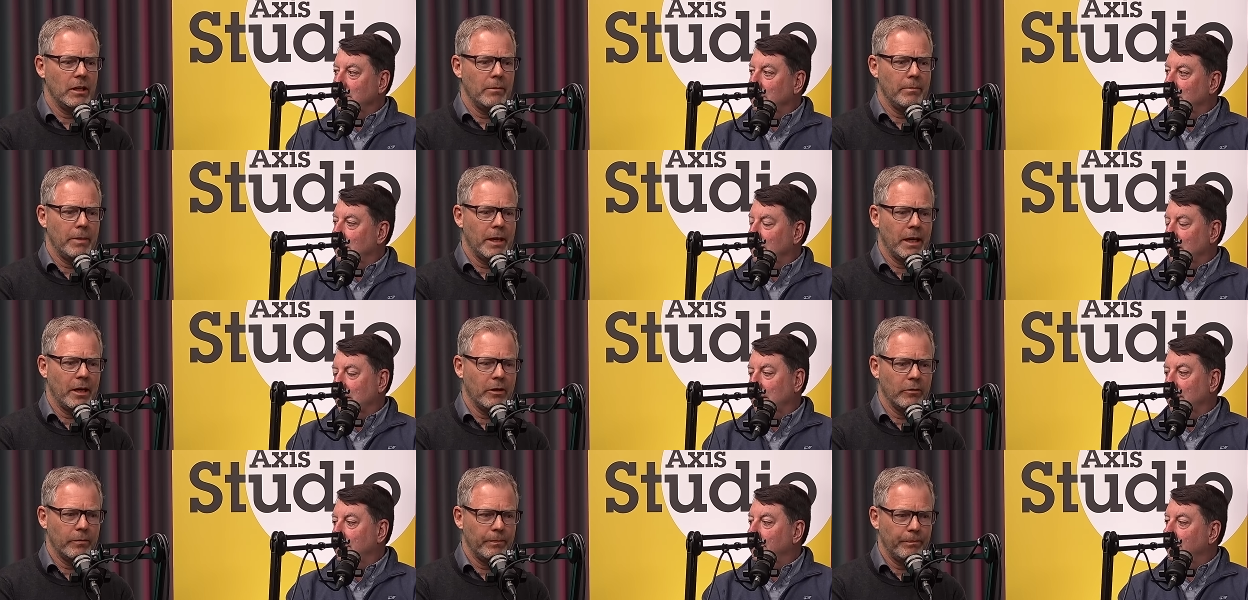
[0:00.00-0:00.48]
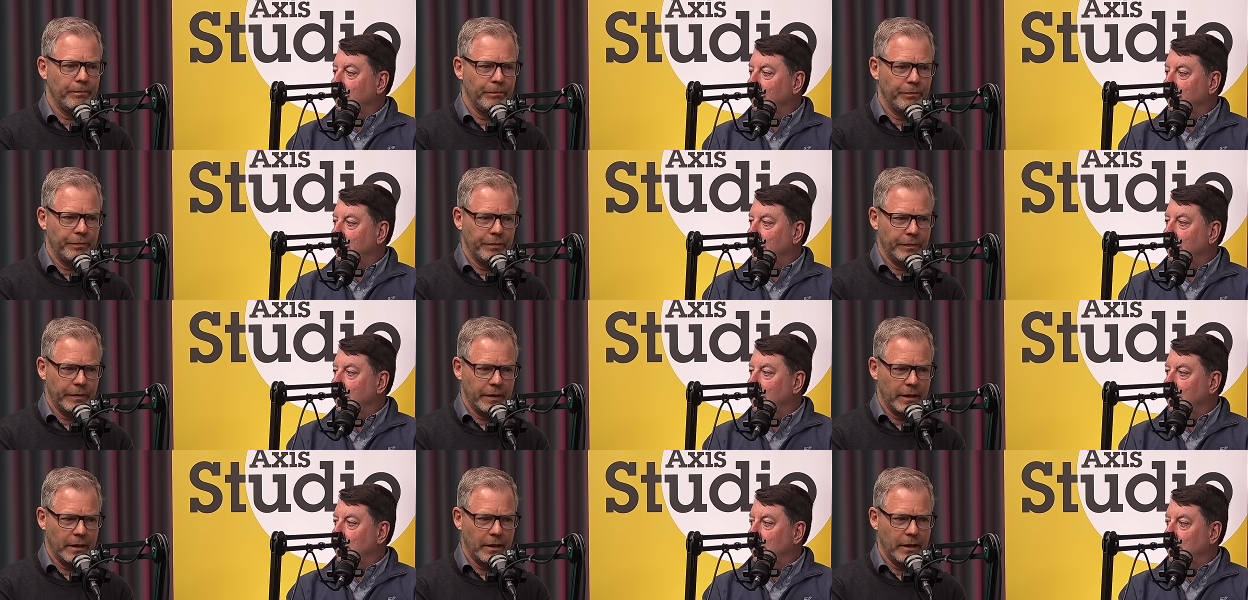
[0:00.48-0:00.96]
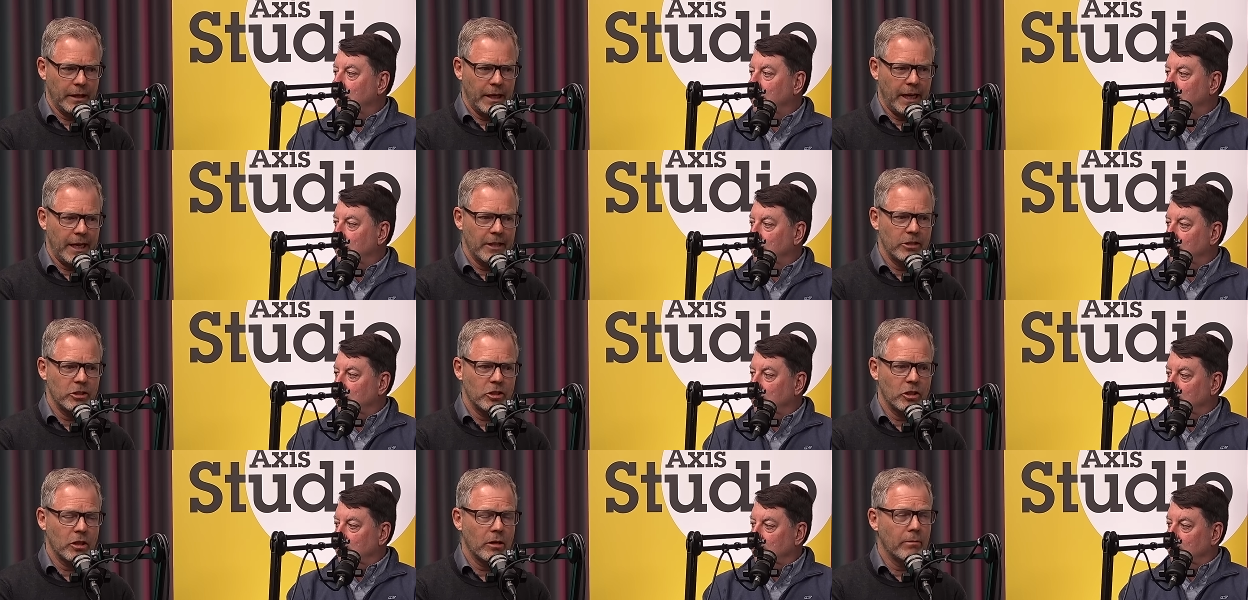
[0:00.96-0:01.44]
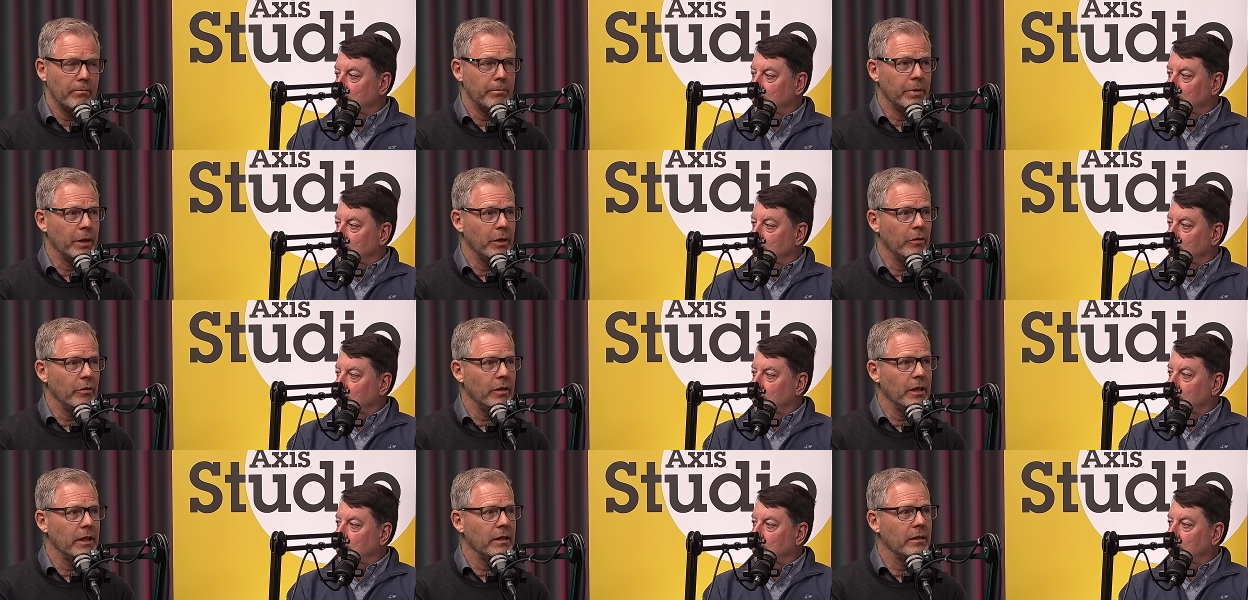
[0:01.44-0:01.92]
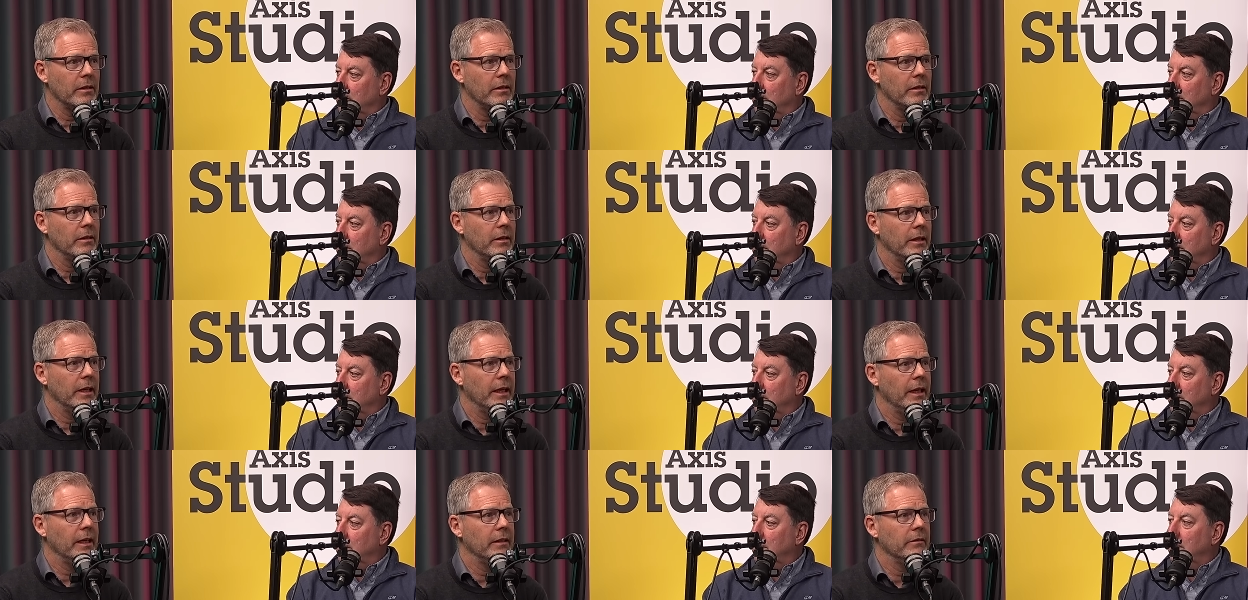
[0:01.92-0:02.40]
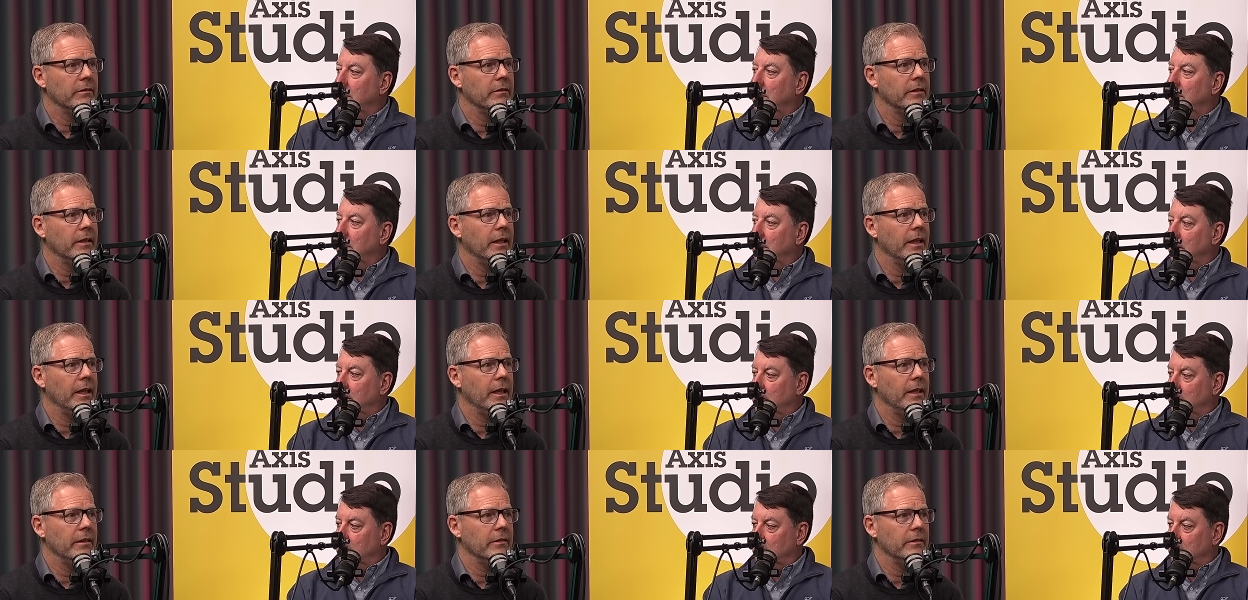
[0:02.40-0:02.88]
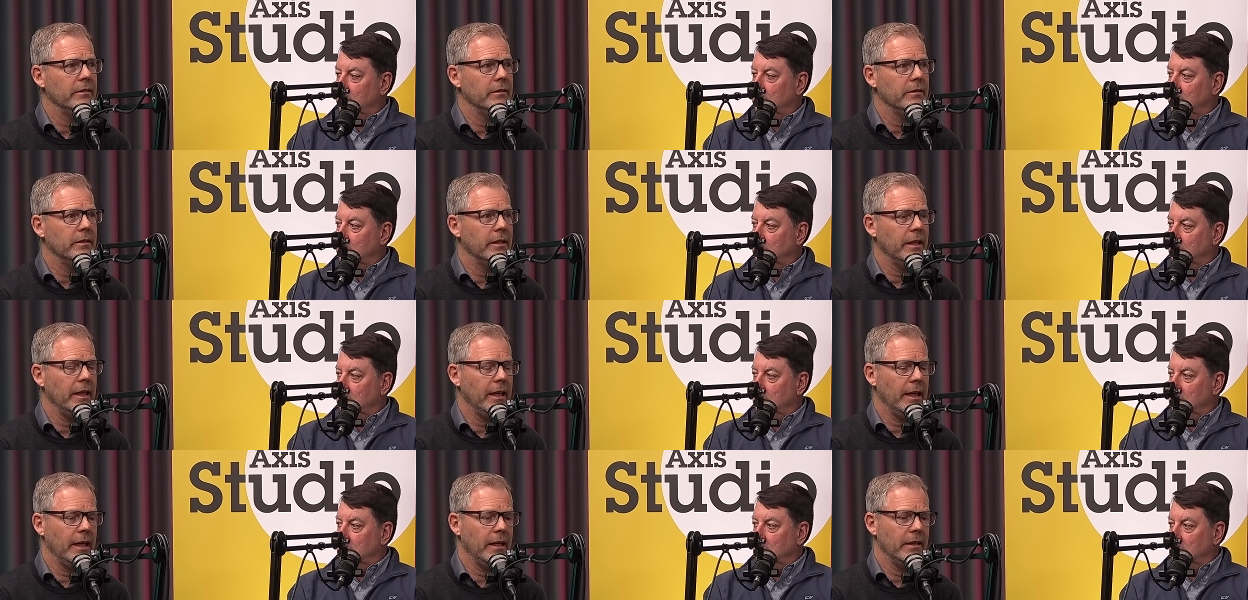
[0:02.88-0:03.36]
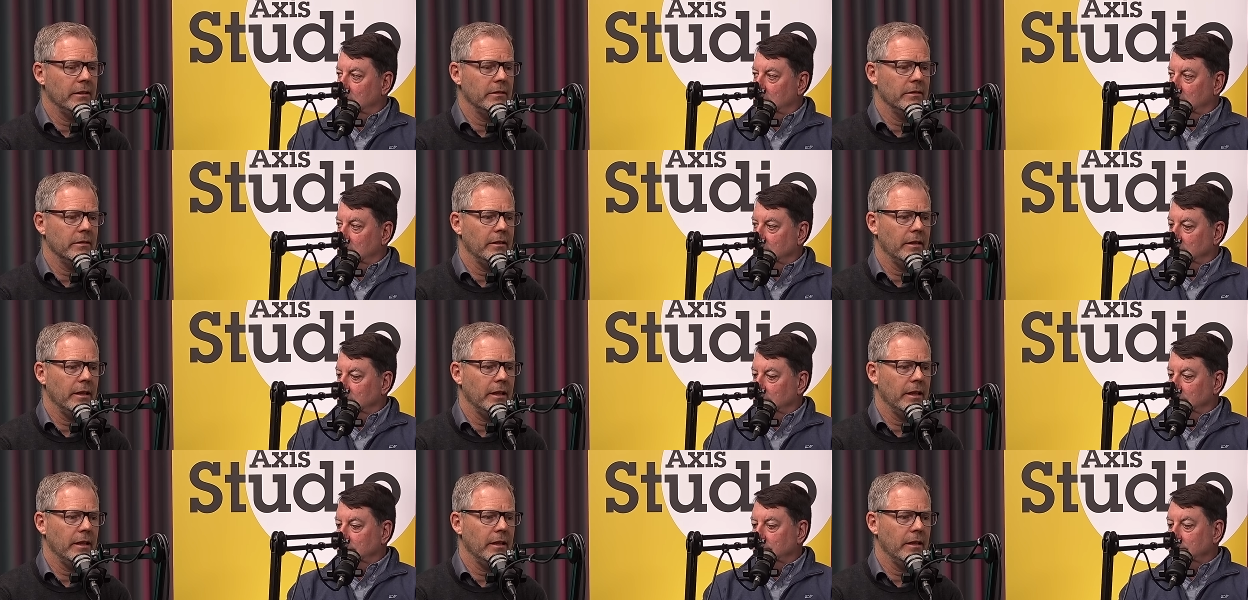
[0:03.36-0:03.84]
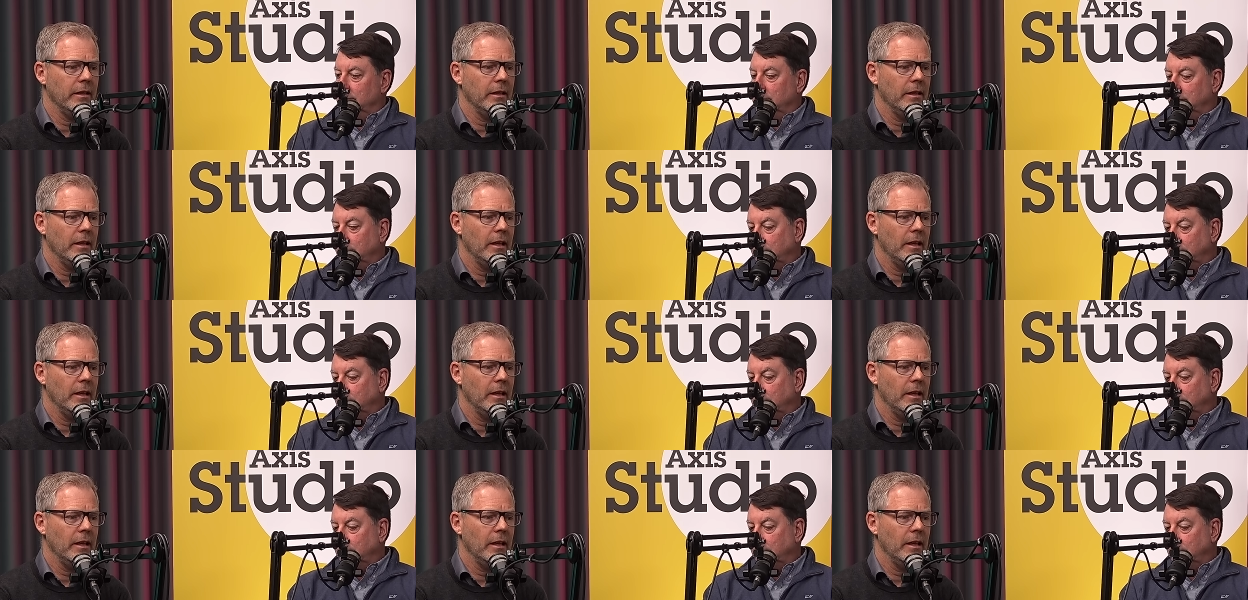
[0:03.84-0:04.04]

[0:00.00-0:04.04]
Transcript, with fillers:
Speaker 1: about edge computing and and and uh,